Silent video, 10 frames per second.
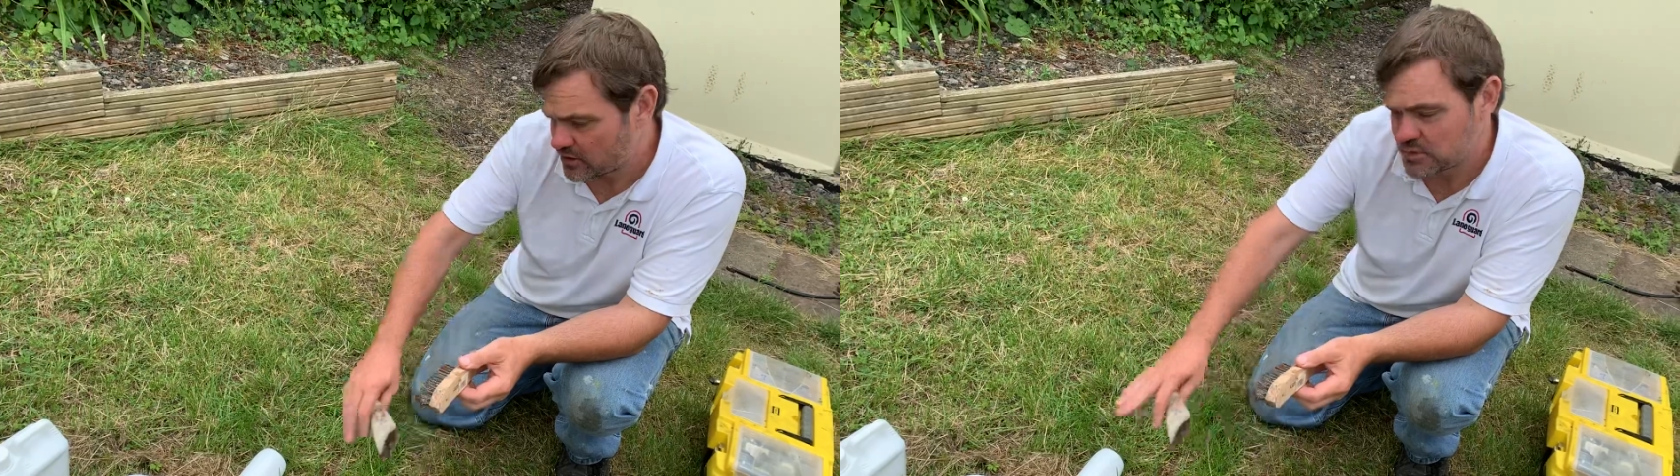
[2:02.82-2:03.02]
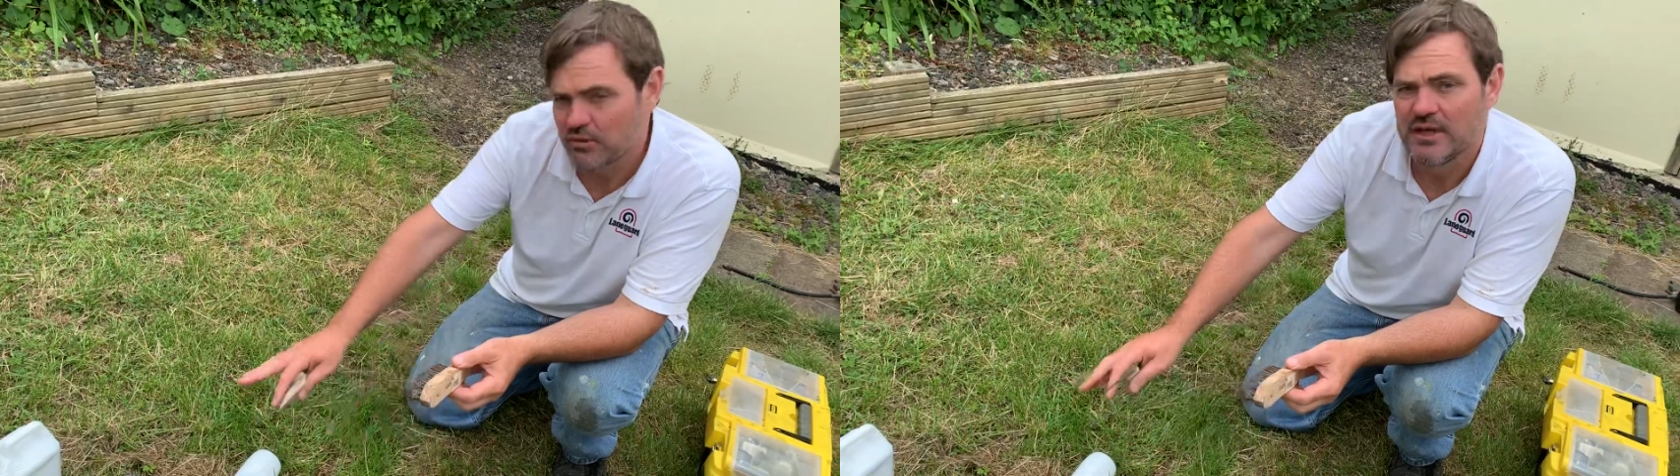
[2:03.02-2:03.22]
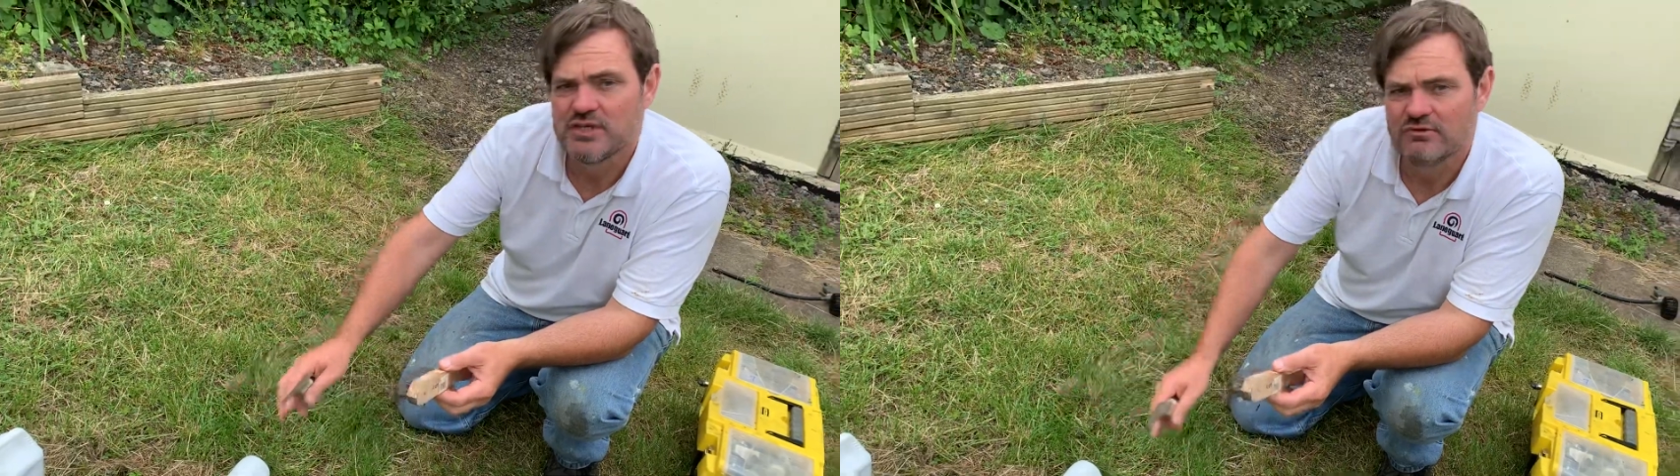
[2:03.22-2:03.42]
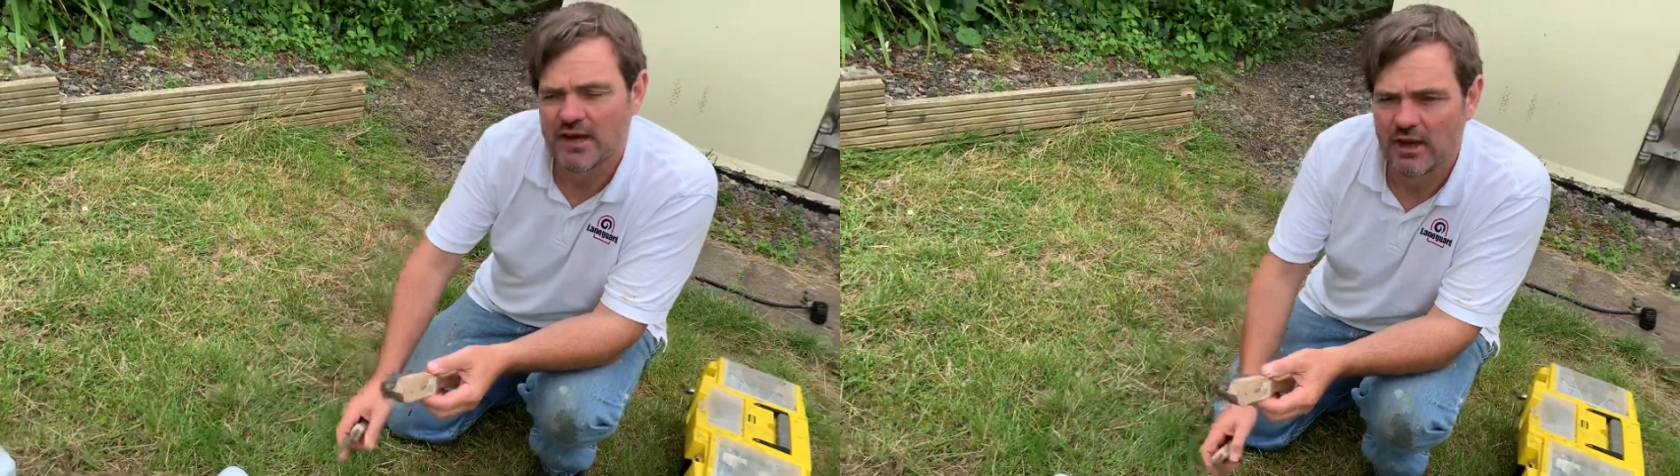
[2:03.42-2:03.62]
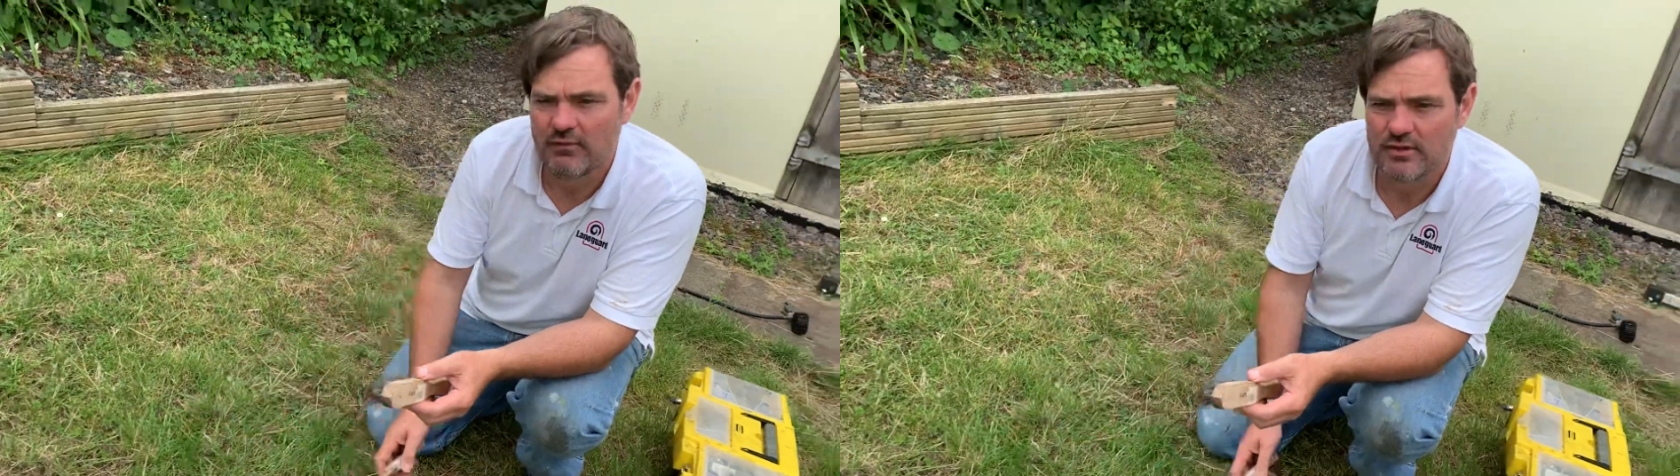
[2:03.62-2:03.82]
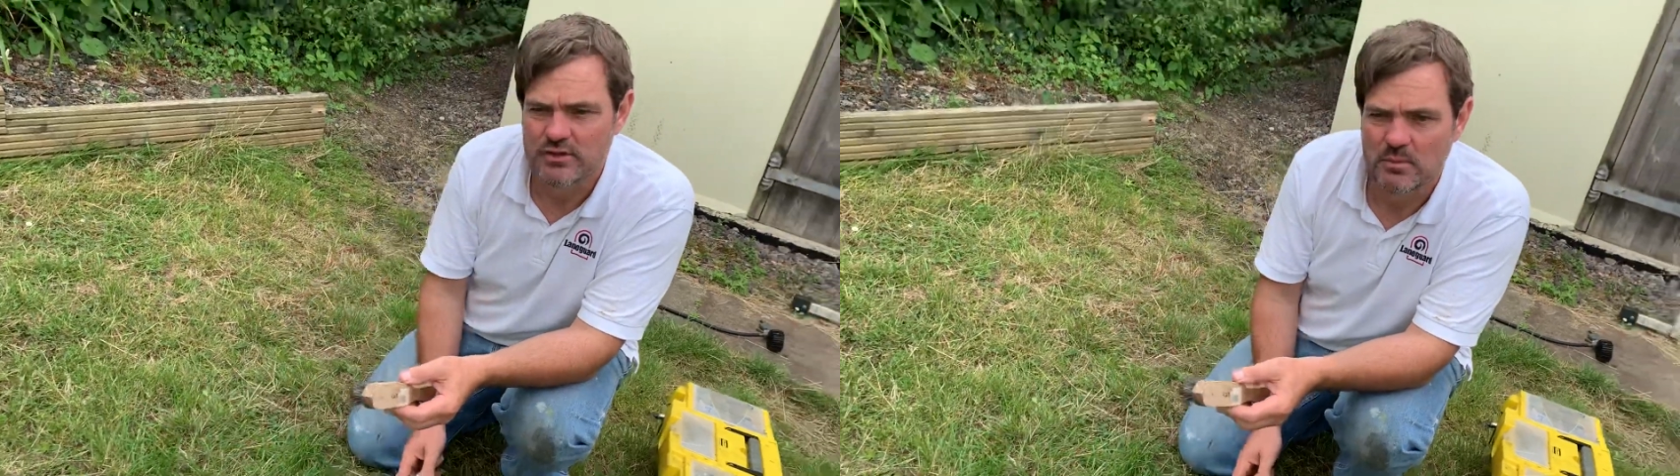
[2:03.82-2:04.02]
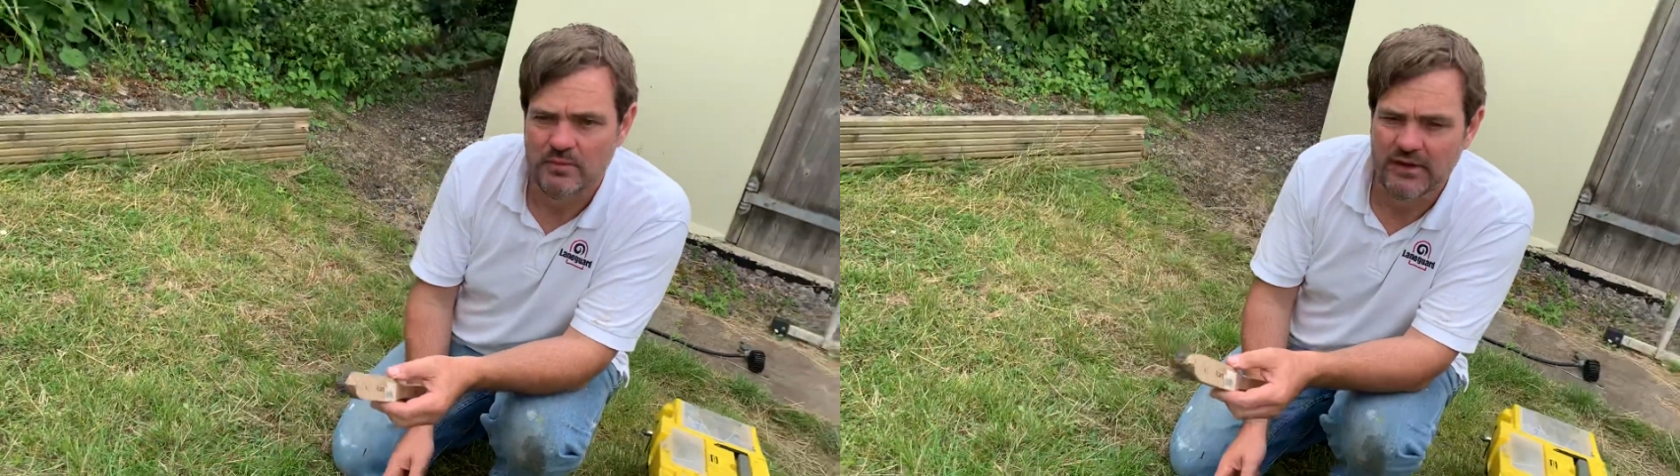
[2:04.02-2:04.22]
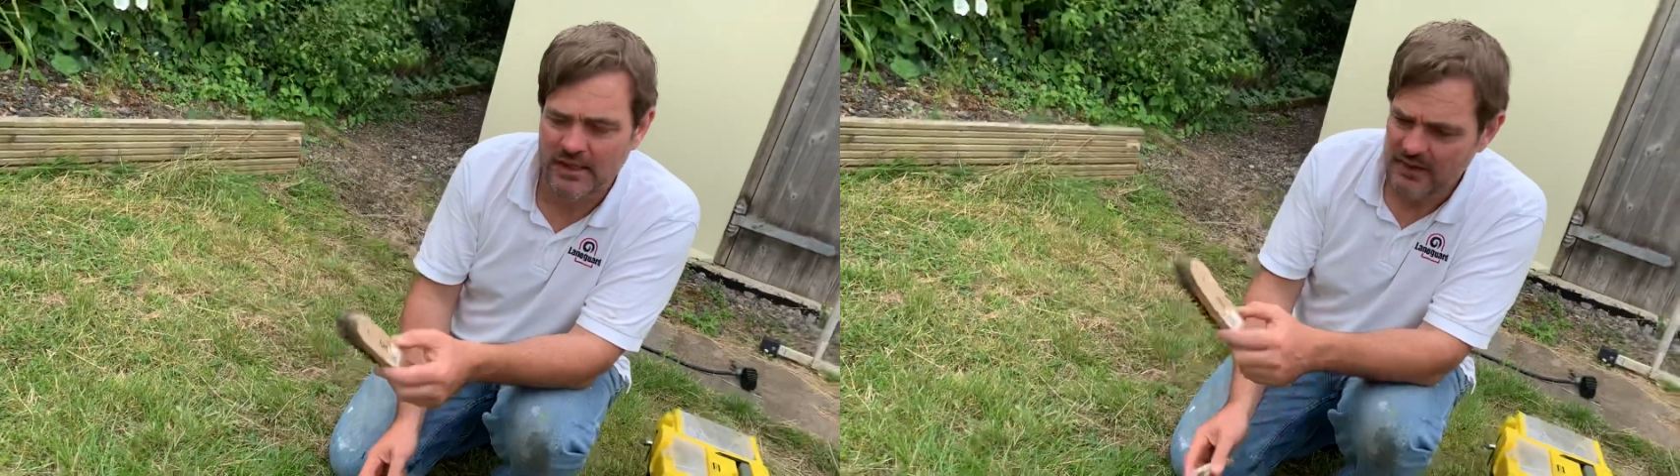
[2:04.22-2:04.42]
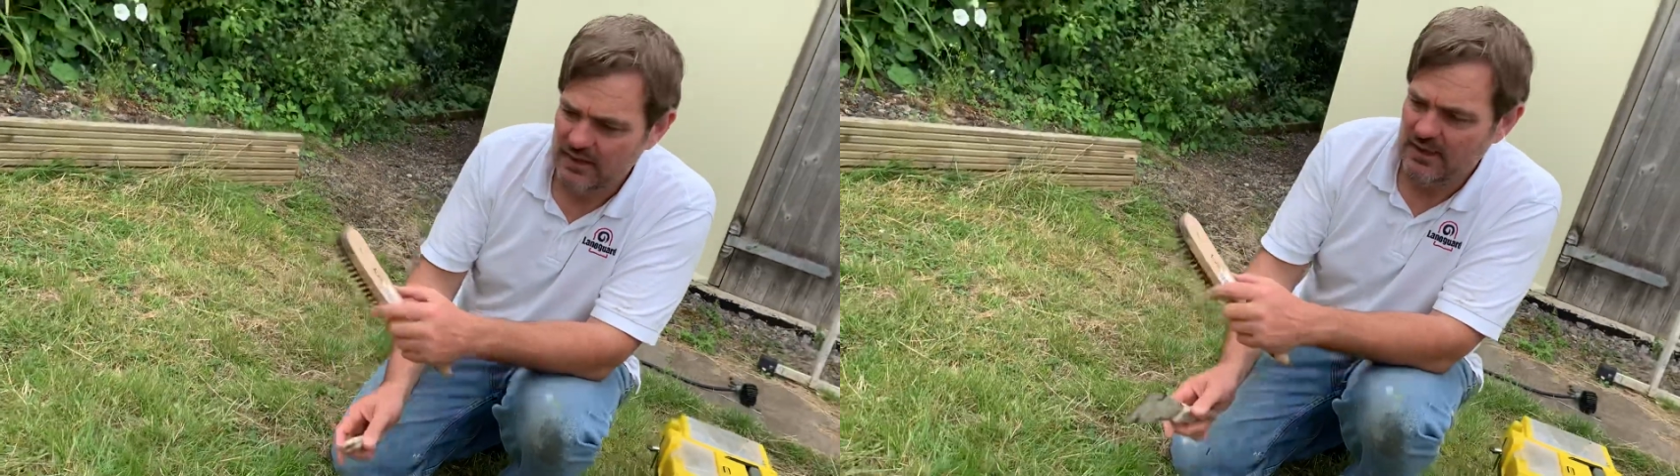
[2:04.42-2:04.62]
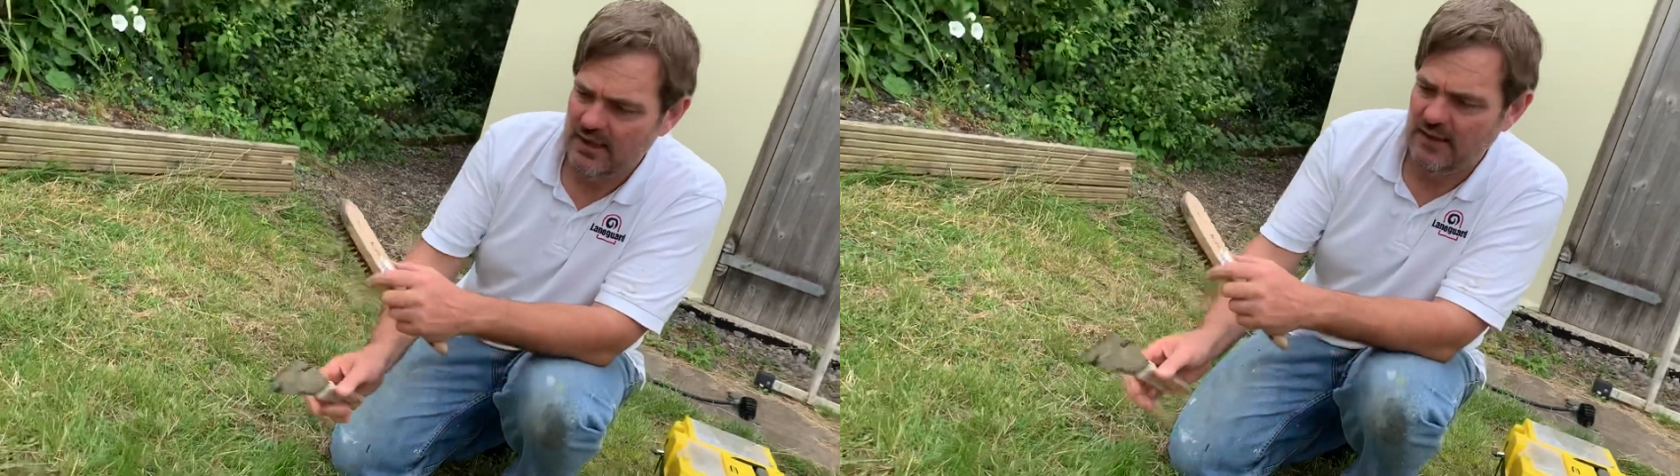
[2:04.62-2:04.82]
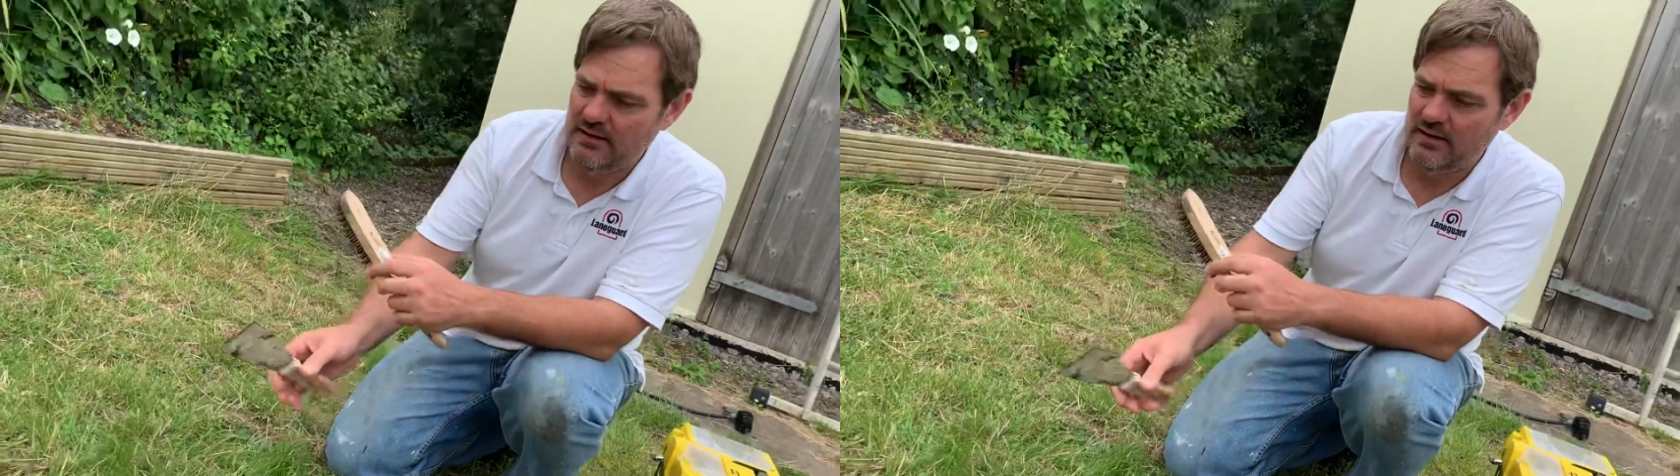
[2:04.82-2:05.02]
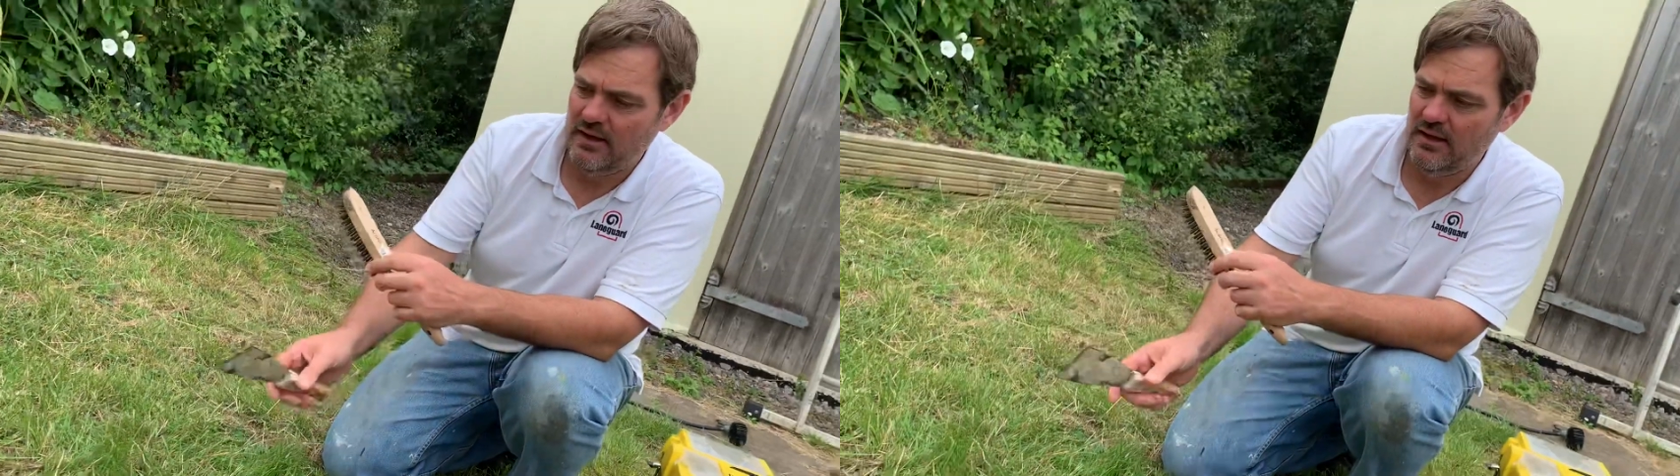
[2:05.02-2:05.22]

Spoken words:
spray straight over the top of it, and